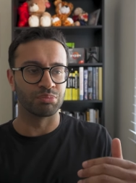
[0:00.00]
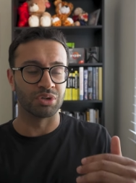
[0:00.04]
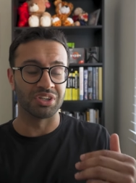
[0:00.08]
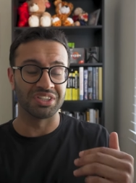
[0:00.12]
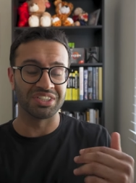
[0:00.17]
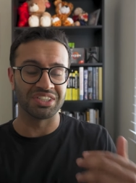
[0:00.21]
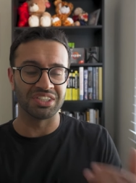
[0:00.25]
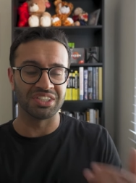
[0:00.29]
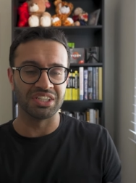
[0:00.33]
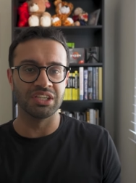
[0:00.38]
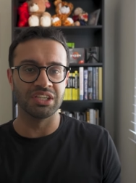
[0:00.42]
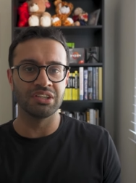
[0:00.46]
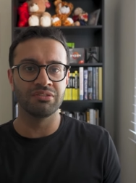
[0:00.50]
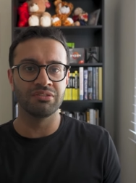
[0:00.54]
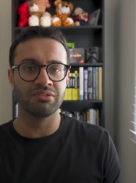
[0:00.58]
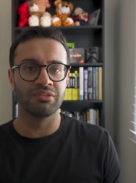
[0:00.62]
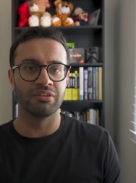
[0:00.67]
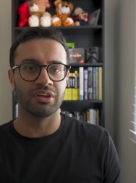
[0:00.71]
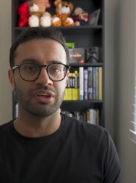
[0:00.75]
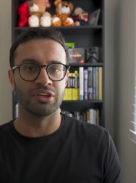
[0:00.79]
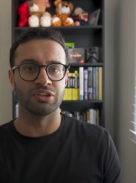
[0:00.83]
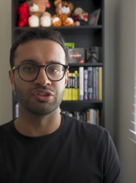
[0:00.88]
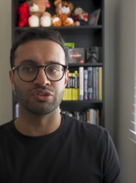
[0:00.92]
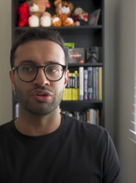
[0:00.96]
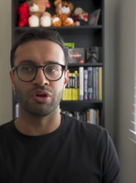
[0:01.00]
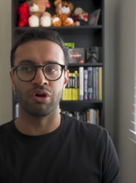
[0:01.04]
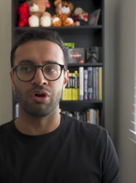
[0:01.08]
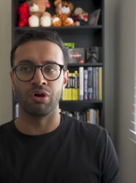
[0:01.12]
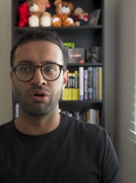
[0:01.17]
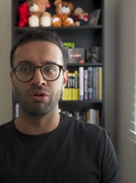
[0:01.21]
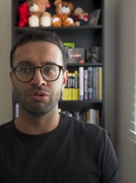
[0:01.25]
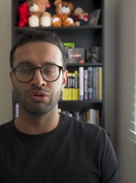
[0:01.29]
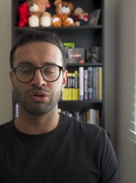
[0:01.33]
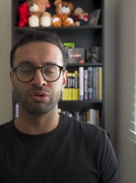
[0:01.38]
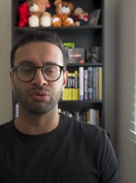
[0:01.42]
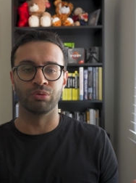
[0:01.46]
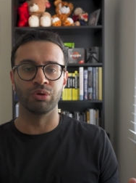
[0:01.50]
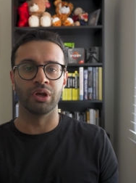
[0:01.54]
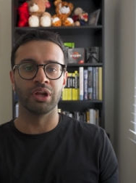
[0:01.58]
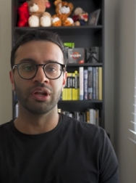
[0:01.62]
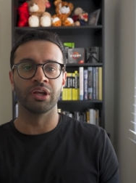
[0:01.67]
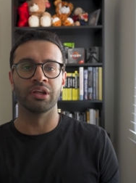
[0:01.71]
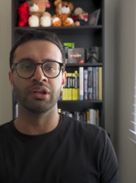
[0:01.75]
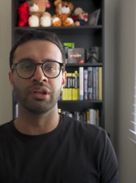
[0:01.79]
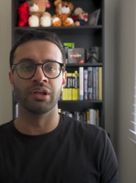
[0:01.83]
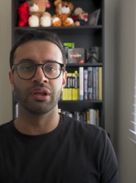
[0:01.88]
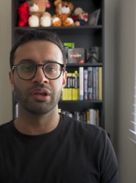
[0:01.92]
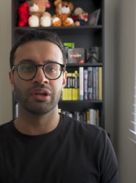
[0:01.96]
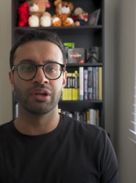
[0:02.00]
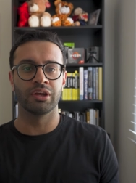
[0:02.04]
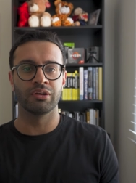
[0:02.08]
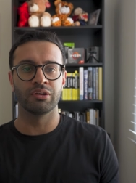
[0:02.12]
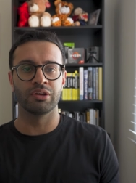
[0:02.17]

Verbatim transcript: perceive is all created